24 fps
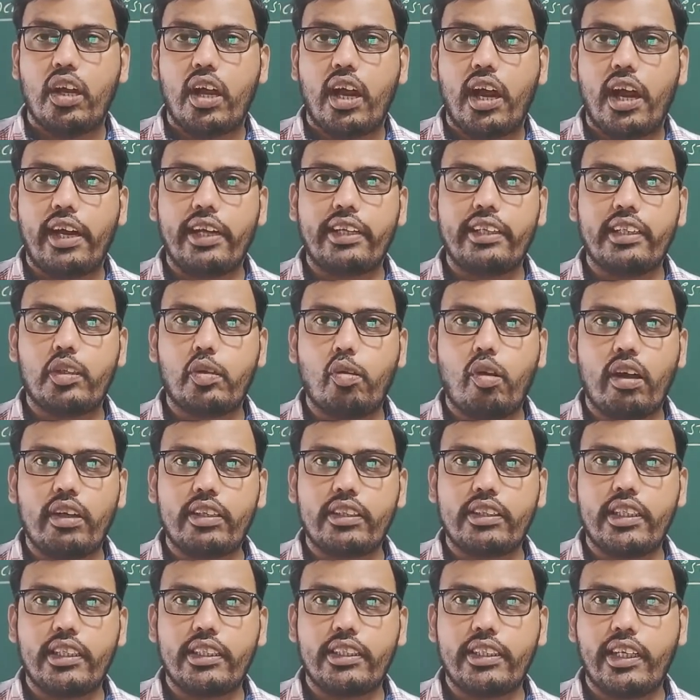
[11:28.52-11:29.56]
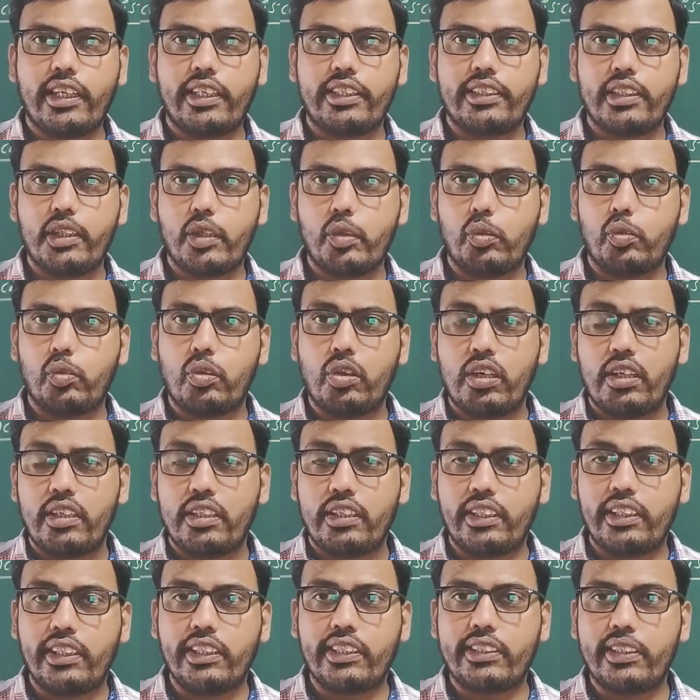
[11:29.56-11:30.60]
and
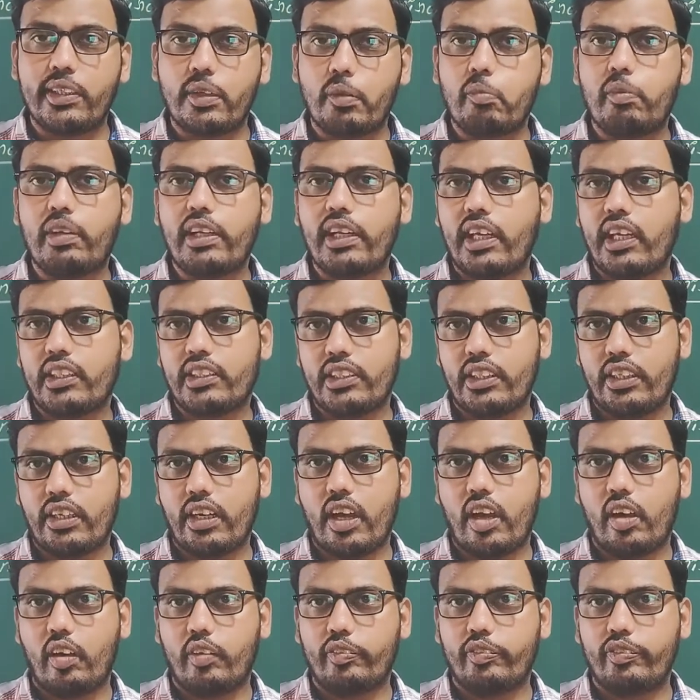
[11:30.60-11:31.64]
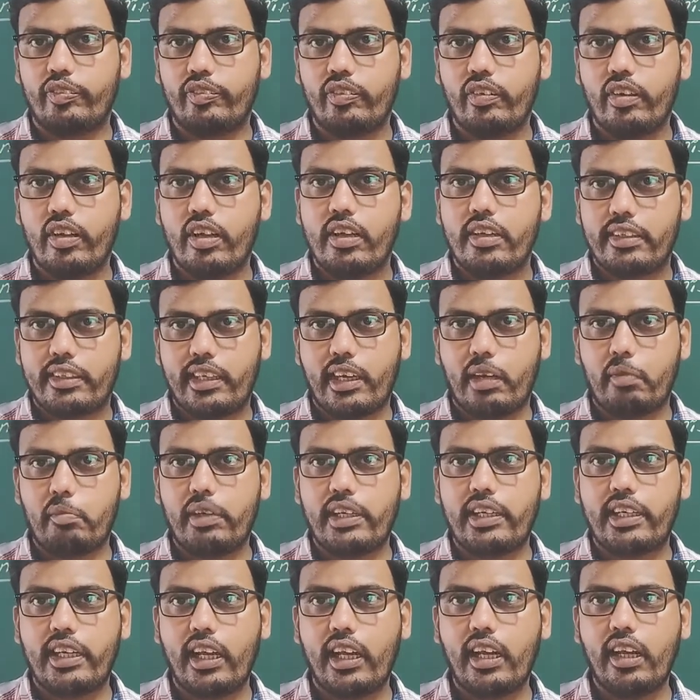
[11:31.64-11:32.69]
quantitative determination of
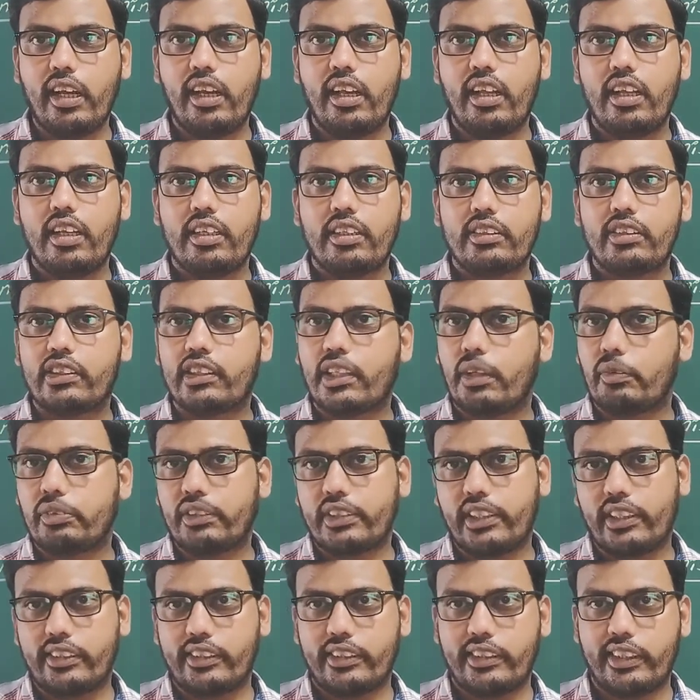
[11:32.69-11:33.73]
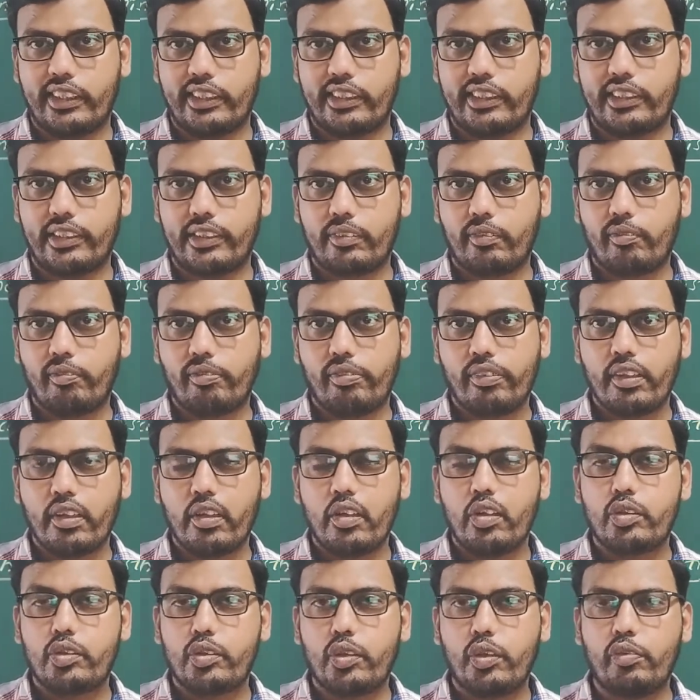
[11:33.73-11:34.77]
chemical substances.
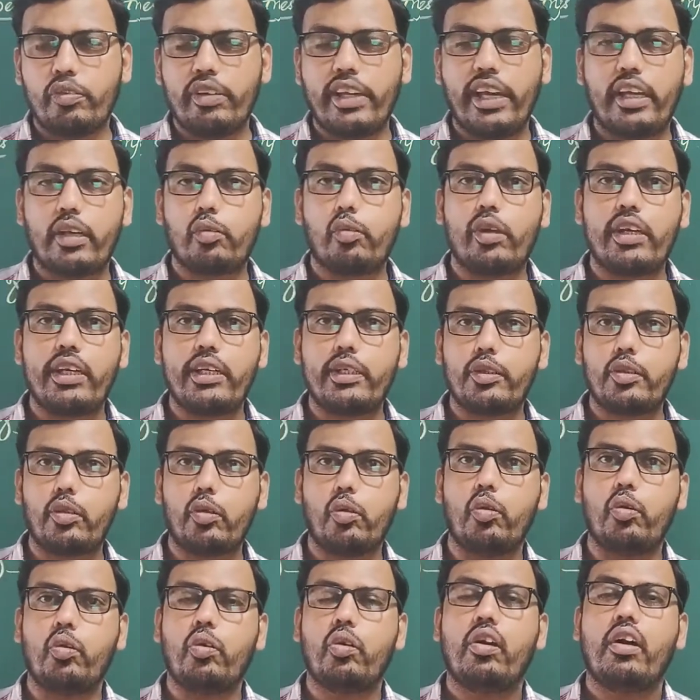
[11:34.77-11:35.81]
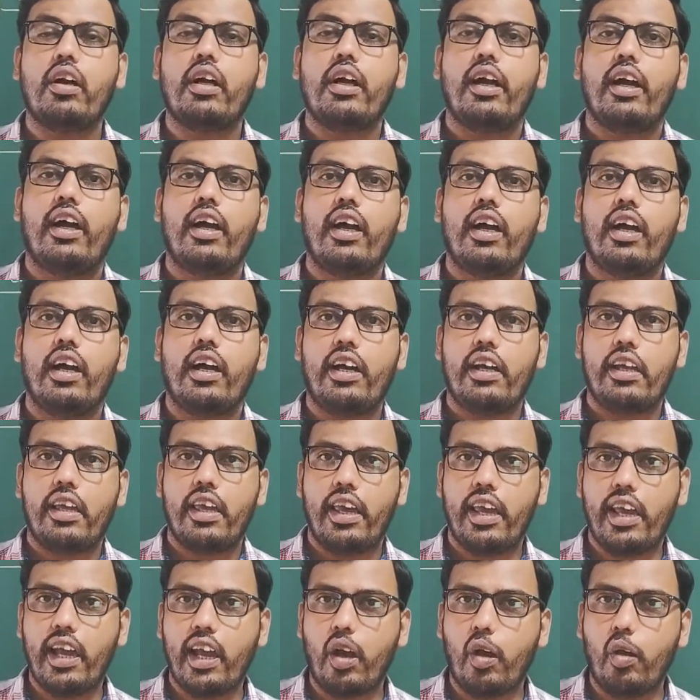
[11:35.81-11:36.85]
So we are going to
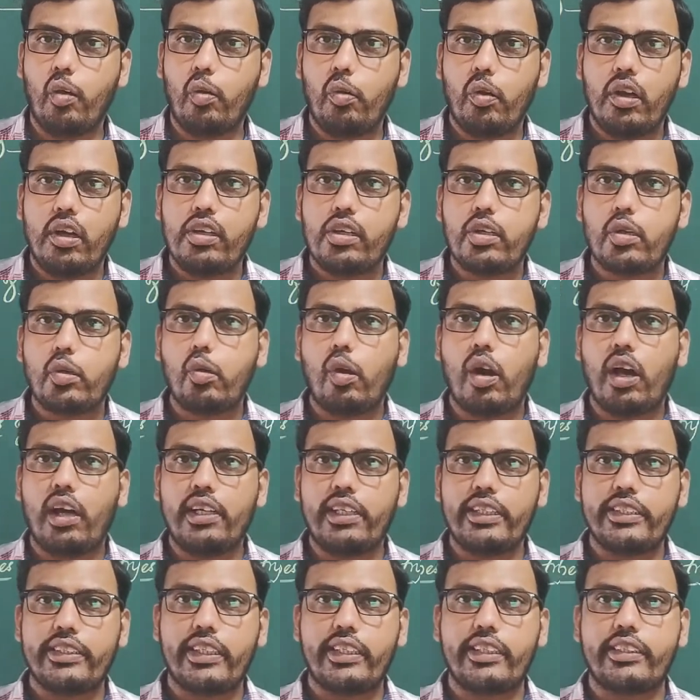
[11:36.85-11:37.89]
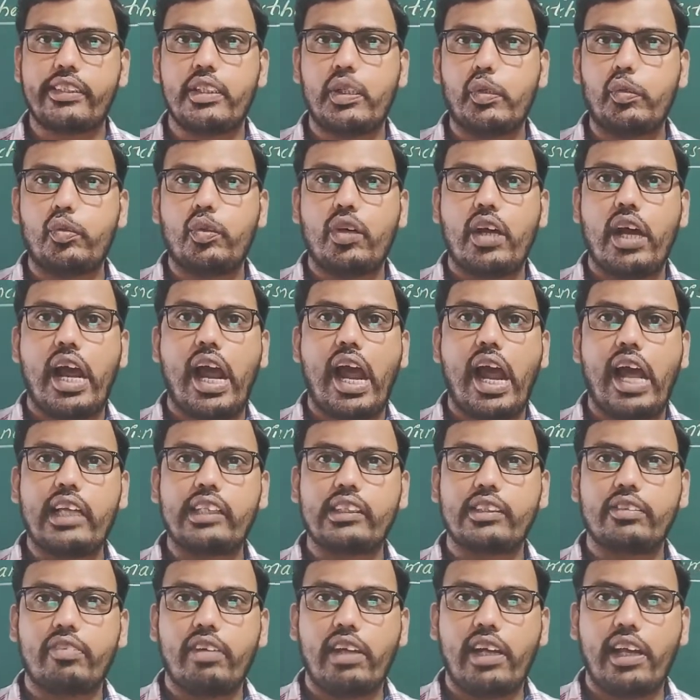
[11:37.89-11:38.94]
have qualitative
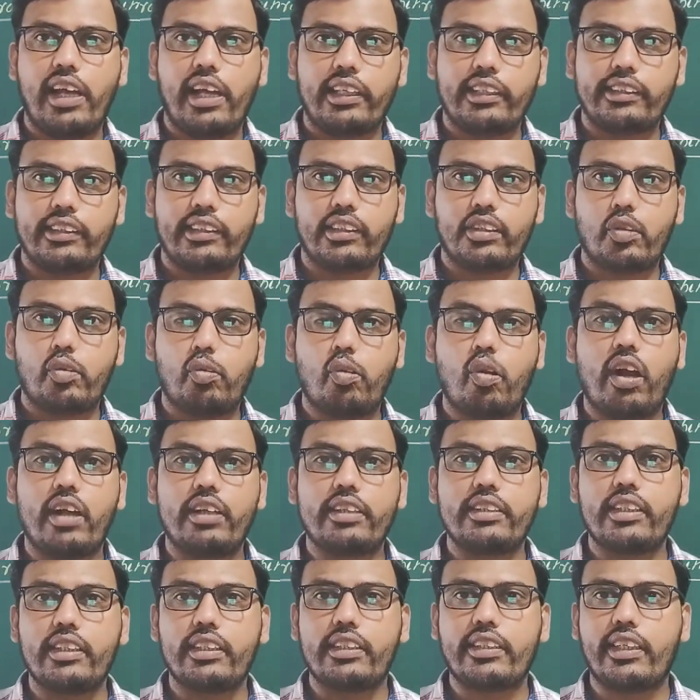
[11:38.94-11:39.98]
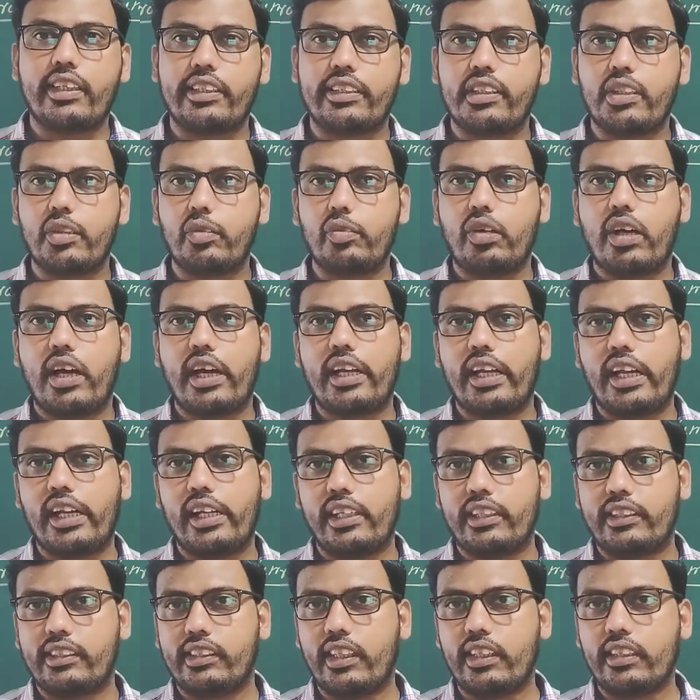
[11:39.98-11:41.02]
as well as quantitative
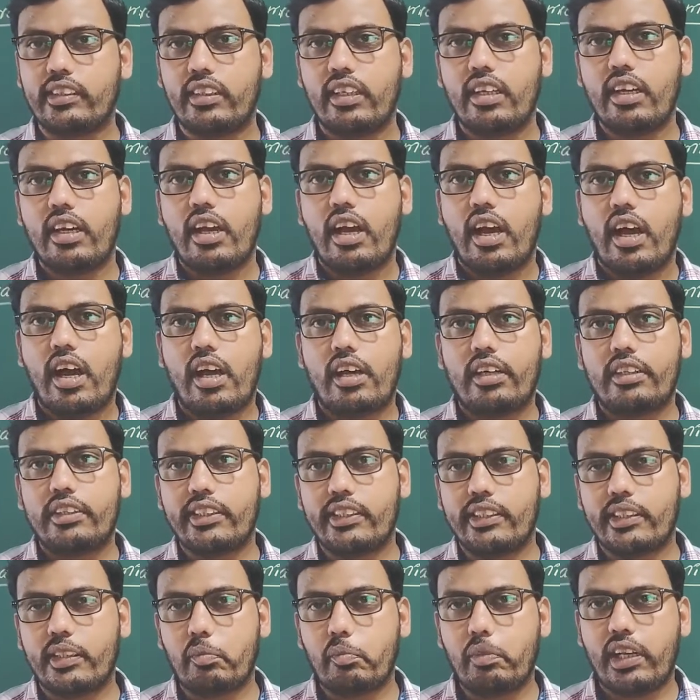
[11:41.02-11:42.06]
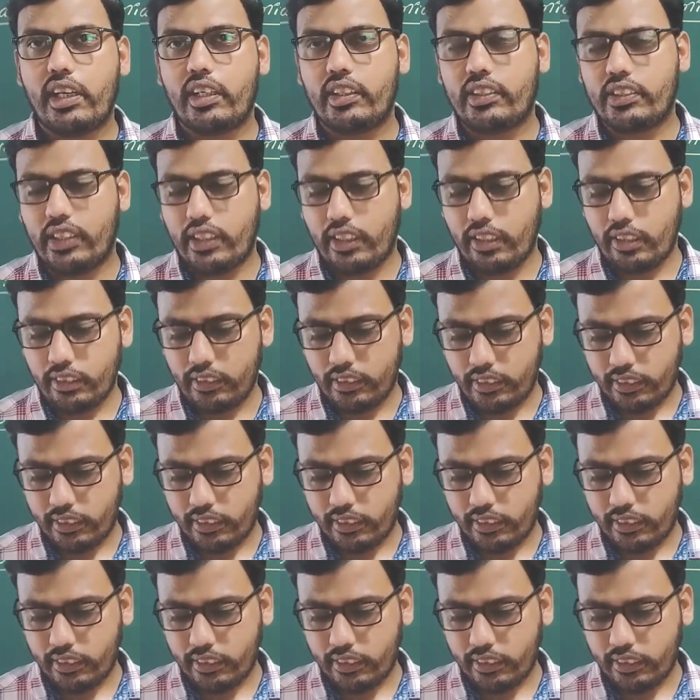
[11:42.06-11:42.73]
analysis or determination